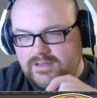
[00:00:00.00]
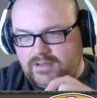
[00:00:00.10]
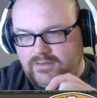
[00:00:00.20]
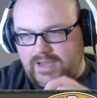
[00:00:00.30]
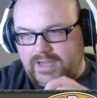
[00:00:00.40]

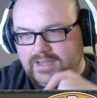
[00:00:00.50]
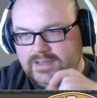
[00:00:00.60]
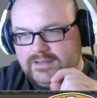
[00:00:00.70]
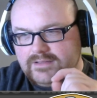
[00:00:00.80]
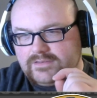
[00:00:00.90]
Okay.
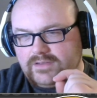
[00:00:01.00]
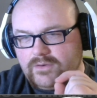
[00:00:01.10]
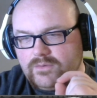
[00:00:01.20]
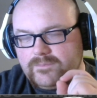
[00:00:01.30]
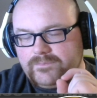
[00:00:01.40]

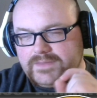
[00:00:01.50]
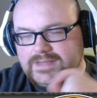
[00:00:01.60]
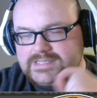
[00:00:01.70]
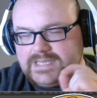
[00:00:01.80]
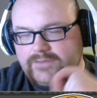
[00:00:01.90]
So
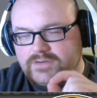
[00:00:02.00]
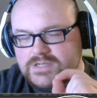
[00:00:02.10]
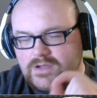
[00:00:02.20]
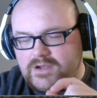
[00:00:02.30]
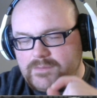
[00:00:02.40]
does he ever
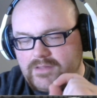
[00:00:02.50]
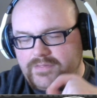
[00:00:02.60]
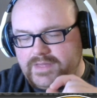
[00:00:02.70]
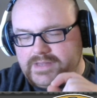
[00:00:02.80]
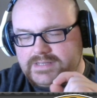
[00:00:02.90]
talk about
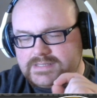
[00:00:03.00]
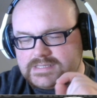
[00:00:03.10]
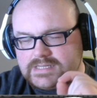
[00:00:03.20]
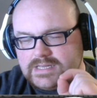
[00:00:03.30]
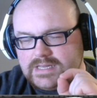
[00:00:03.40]
things
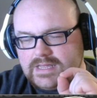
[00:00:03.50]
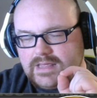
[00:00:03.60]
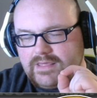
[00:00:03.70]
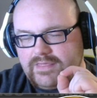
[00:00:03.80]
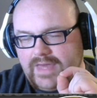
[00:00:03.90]

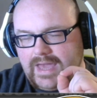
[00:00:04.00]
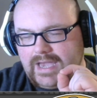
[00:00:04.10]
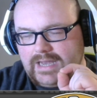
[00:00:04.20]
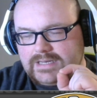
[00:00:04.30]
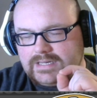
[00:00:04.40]

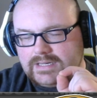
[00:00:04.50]
that